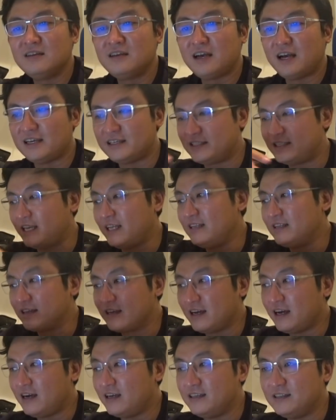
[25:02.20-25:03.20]
I sent the
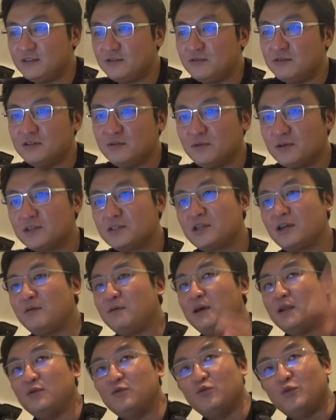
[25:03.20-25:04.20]
car into the workshop
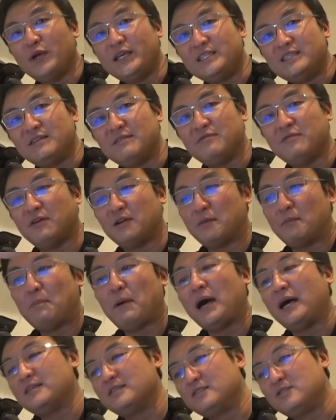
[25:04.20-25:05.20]
and waited for the
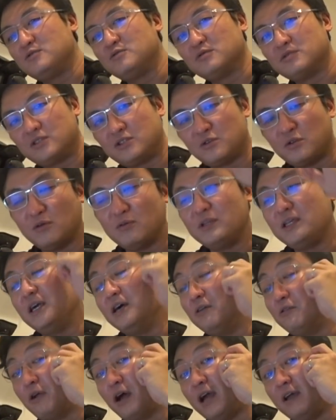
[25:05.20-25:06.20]
parts to slowly
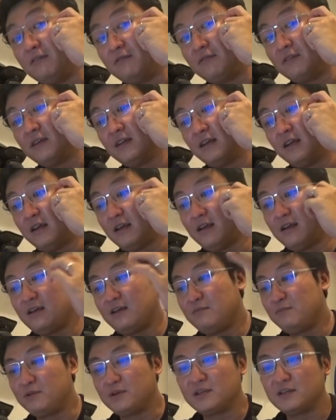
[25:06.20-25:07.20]
arrive,
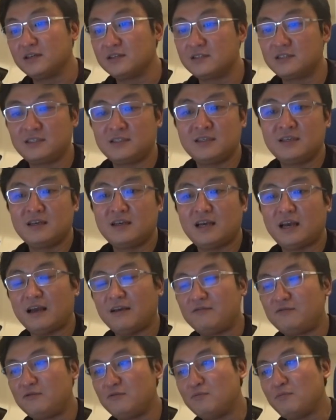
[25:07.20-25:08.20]
because I
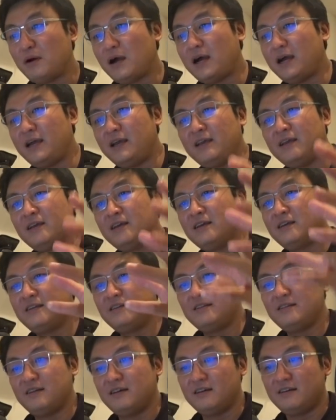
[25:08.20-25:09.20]
have to buy
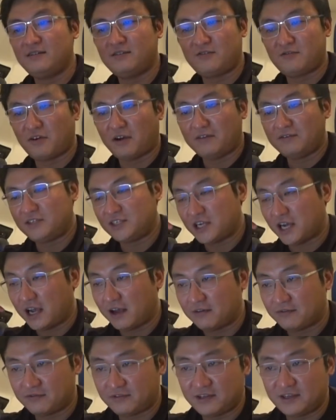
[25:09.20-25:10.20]
a drive
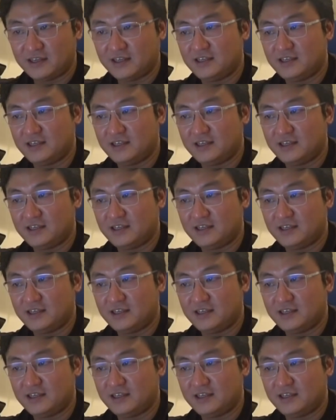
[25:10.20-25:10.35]
shaft,